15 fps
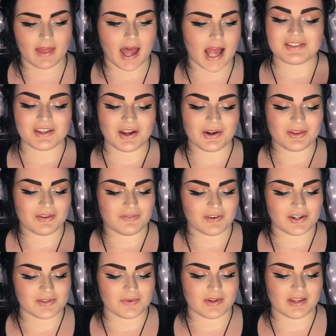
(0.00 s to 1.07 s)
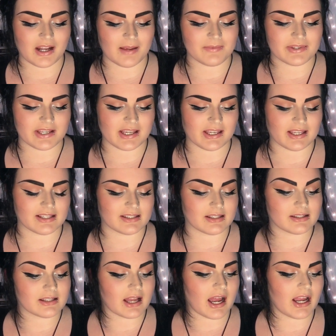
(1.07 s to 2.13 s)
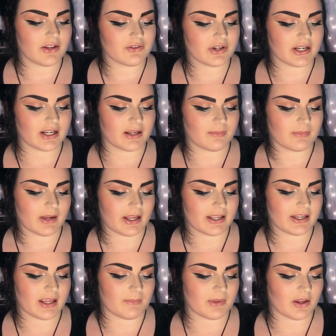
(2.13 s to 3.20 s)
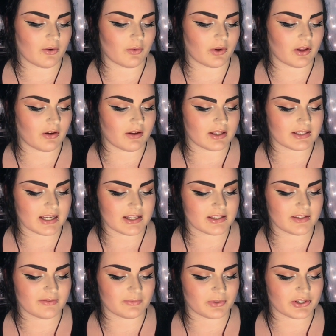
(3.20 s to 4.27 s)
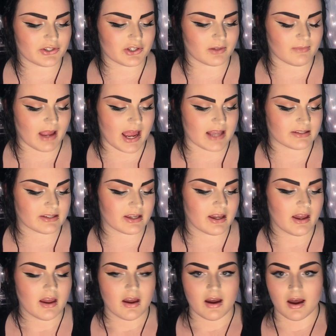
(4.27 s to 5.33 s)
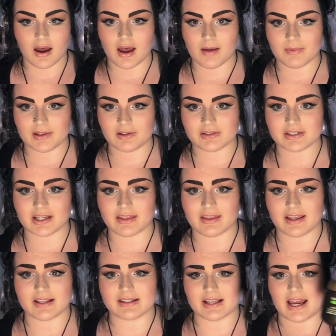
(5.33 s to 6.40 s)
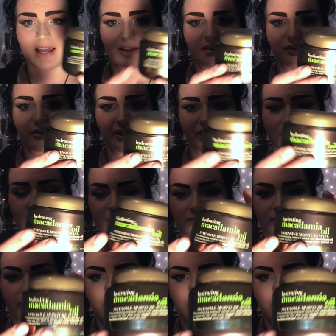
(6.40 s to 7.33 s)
that. So the first one that I'm seeing is this Hydrating Macadamia Oil Intensive Moisture Mask. Um, it looks like this. I really don't